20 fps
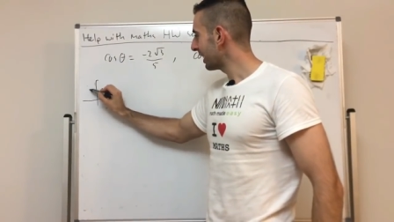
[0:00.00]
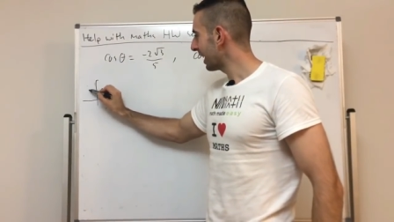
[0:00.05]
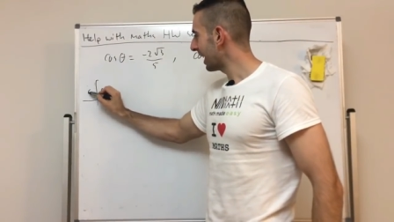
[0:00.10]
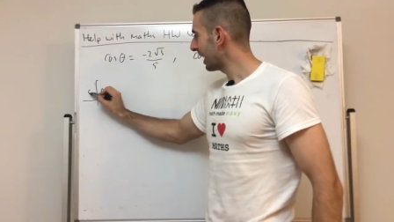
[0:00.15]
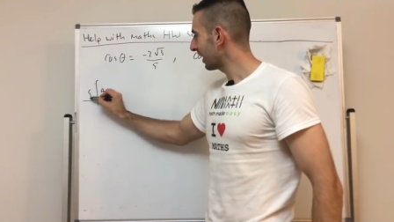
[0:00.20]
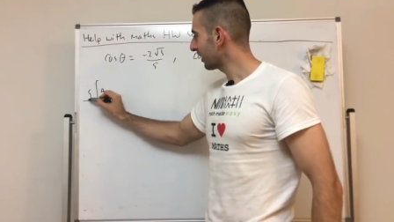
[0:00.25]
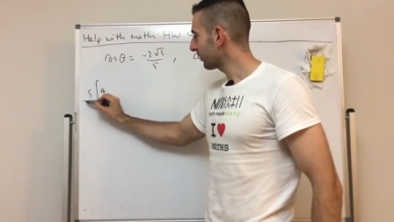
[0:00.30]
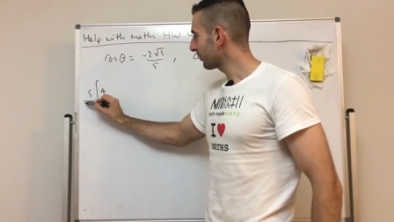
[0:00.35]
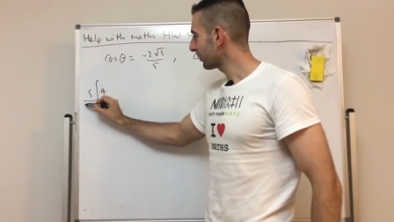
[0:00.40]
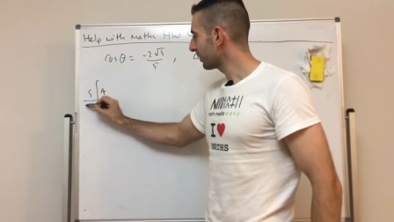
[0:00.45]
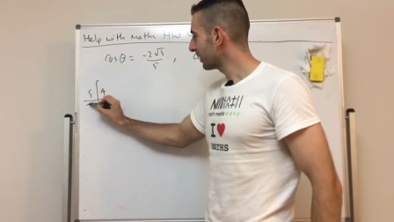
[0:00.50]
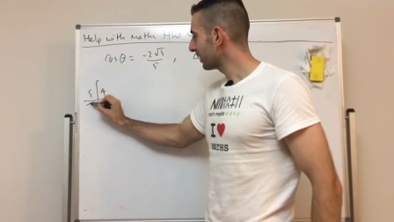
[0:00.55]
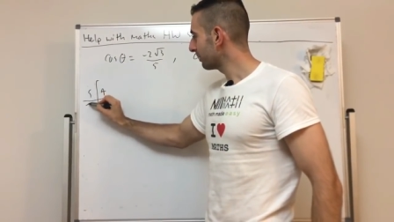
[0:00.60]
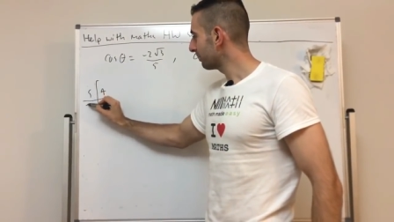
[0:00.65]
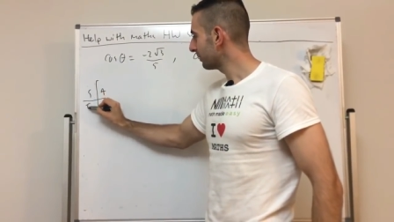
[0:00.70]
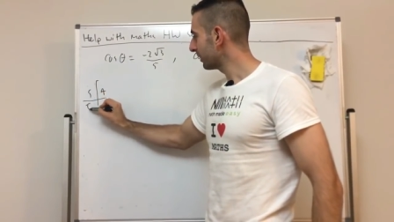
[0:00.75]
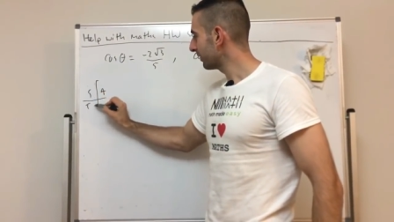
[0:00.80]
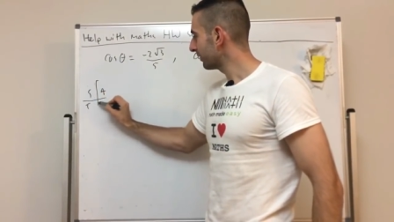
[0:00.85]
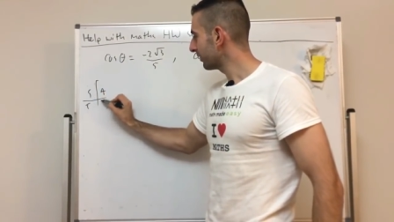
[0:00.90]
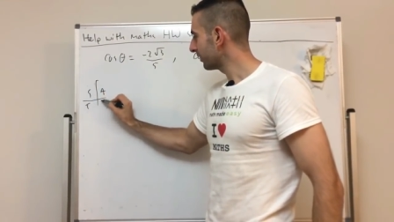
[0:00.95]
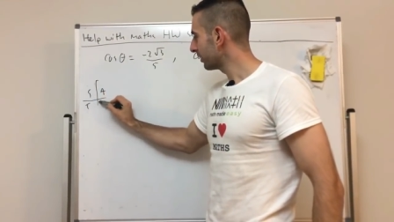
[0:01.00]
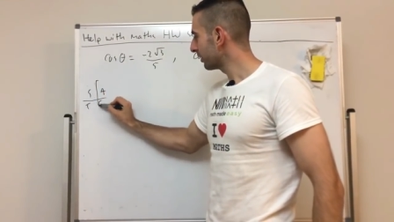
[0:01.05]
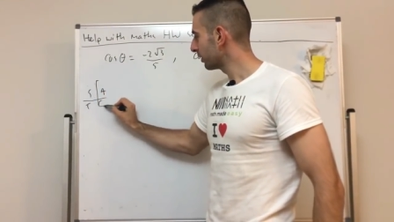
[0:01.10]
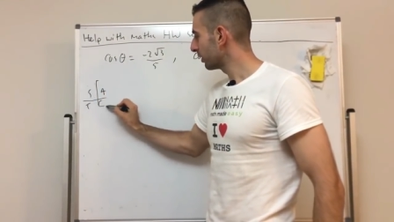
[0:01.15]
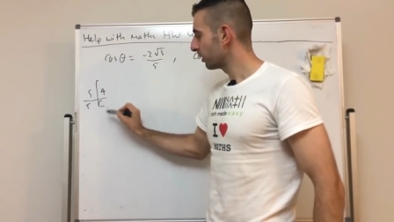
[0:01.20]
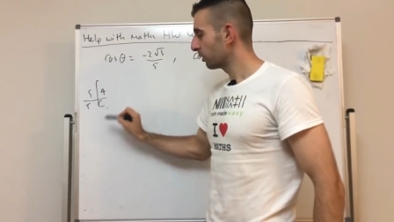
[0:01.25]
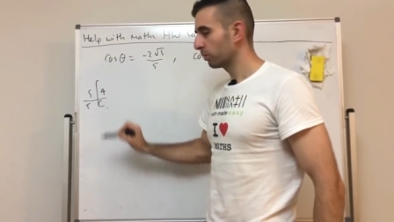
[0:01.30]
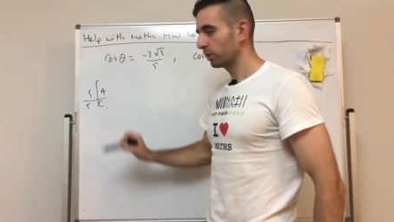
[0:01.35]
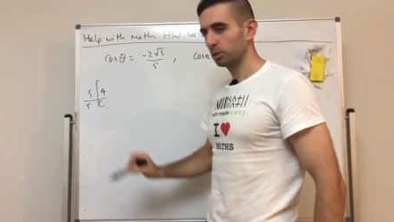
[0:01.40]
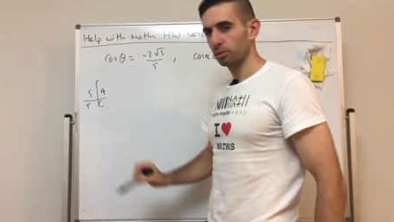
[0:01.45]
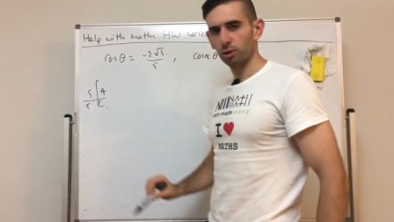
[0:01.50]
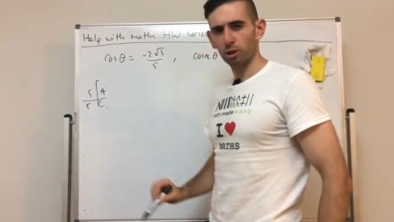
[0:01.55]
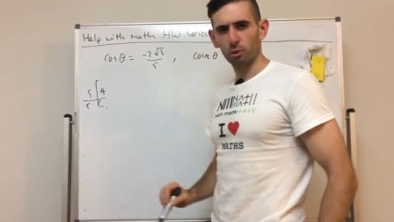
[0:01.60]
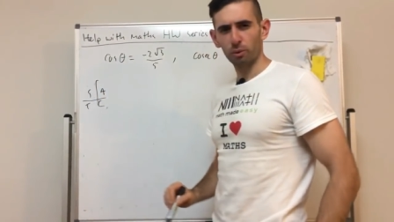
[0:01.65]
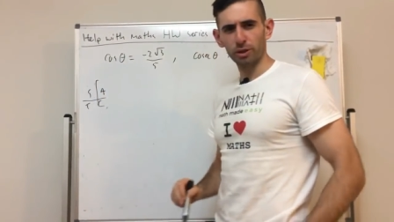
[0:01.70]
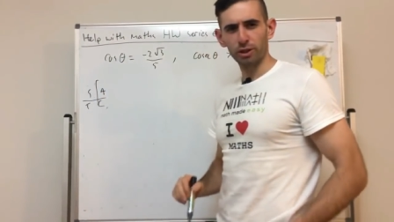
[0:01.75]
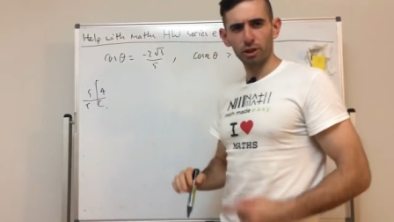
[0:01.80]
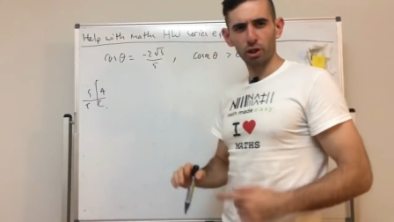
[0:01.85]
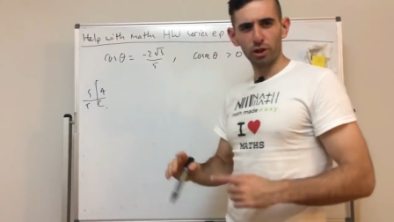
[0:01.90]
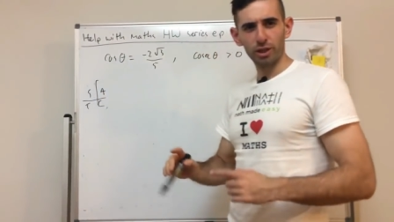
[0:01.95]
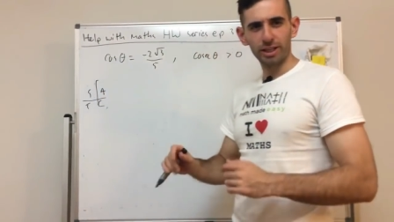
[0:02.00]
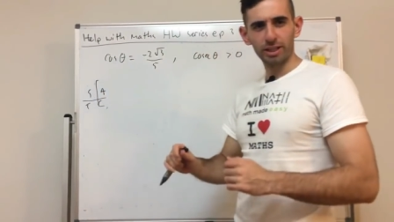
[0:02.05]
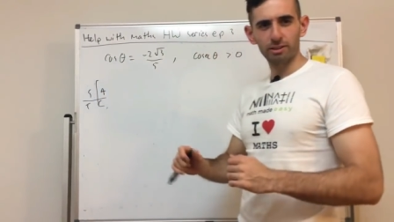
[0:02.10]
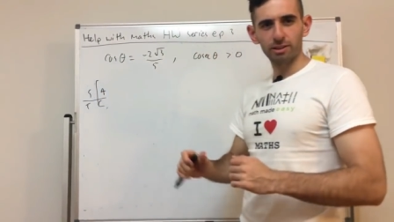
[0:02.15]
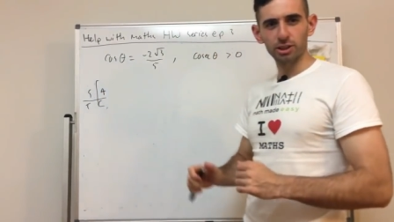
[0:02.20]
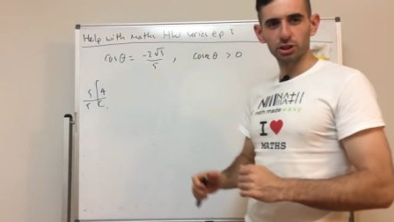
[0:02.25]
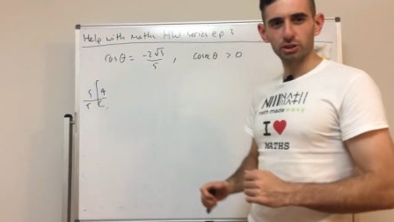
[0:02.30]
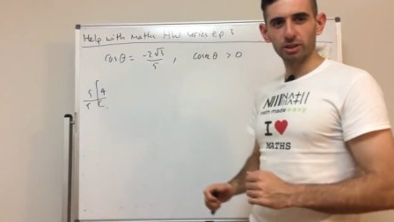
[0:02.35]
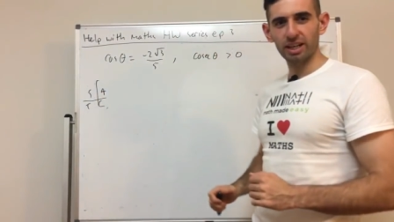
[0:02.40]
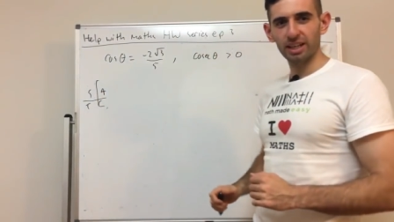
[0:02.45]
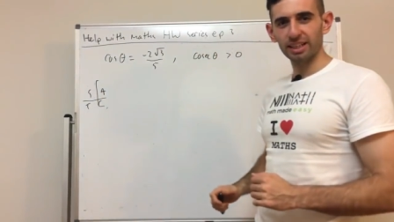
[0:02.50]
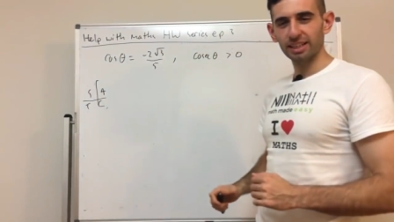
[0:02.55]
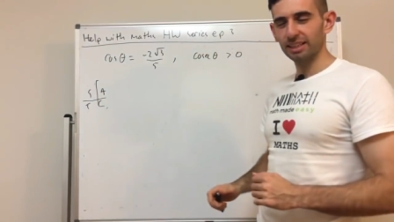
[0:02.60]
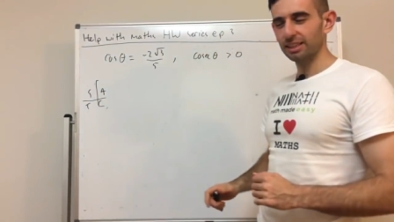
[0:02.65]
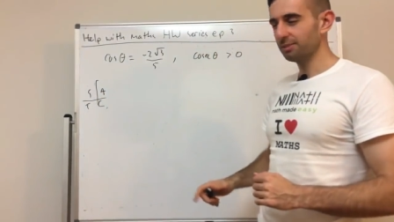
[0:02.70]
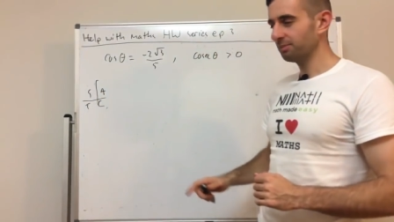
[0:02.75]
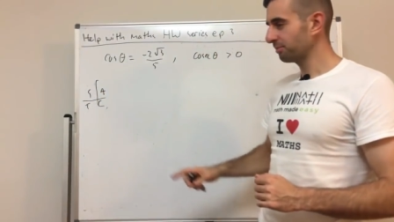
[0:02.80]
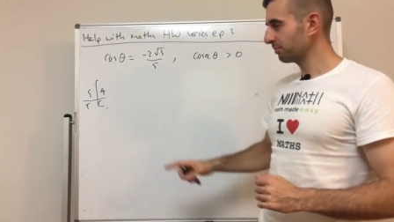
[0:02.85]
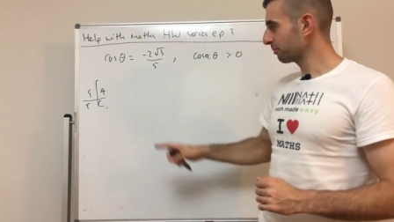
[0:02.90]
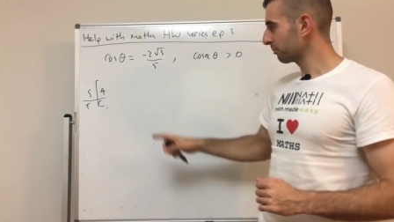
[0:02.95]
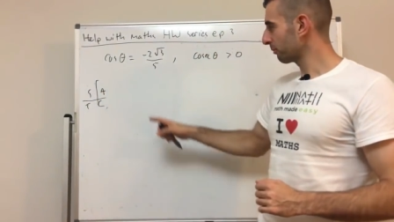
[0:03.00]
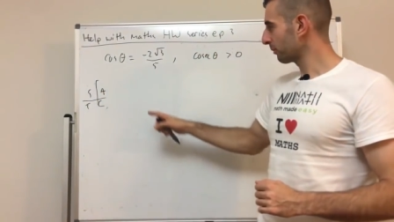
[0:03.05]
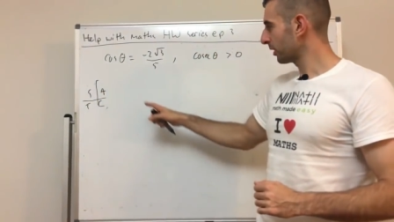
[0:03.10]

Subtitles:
acronym, is what we learn here in Australia,